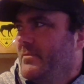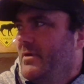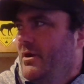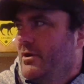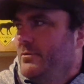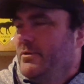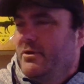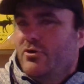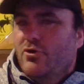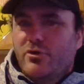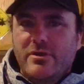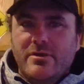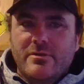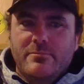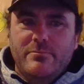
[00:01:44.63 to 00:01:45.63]

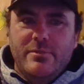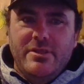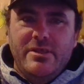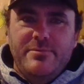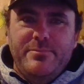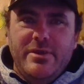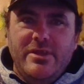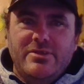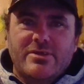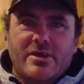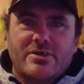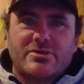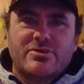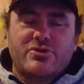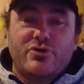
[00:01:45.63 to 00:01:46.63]
mini
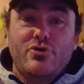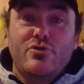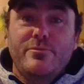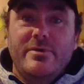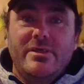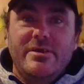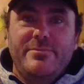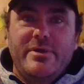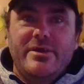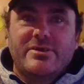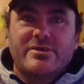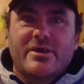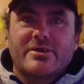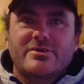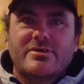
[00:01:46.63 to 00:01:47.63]
pizzas, two mini
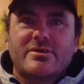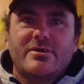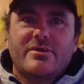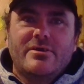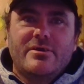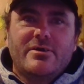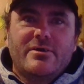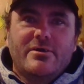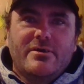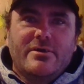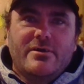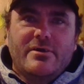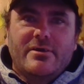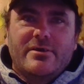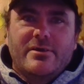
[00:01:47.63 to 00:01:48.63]
pizzas.
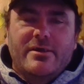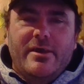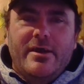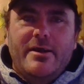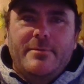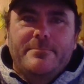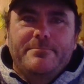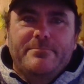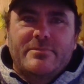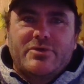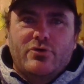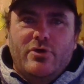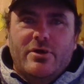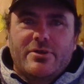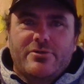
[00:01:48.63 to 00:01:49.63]
Yeah,
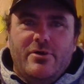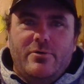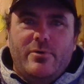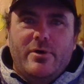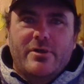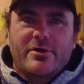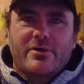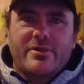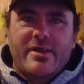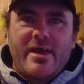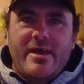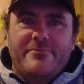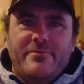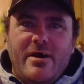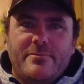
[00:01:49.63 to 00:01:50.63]
so I don't know what I'm going to
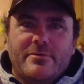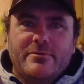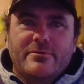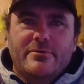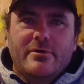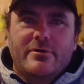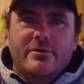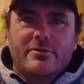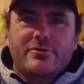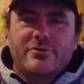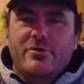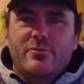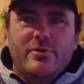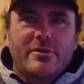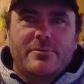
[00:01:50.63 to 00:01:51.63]
have on it. I don't
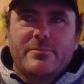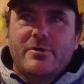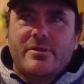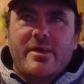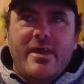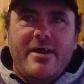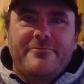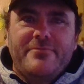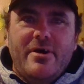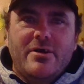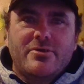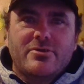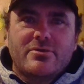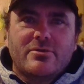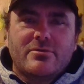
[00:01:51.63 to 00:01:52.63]
know what I'm going to have on
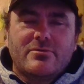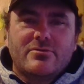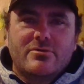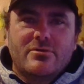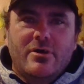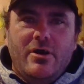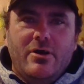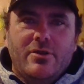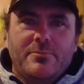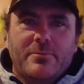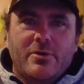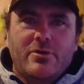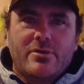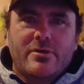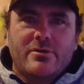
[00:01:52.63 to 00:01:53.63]
it. All I'm
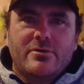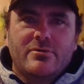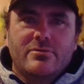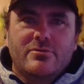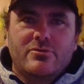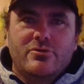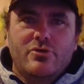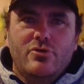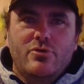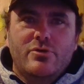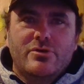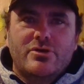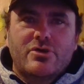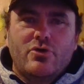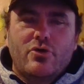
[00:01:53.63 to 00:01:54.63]
going to do
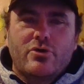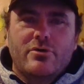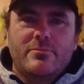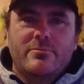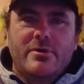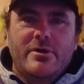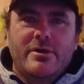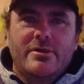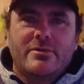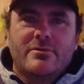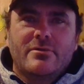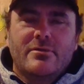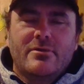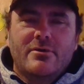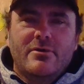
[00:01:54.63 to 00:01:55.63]
is cook them,
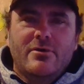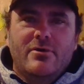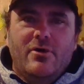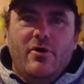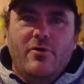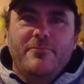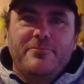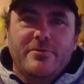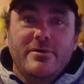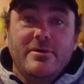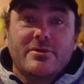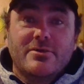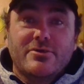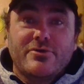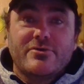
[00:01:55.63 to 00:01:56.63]
and hopefully
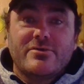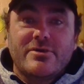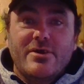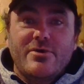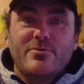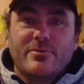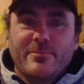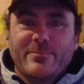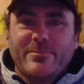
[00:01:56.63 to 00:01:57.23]
it turns out.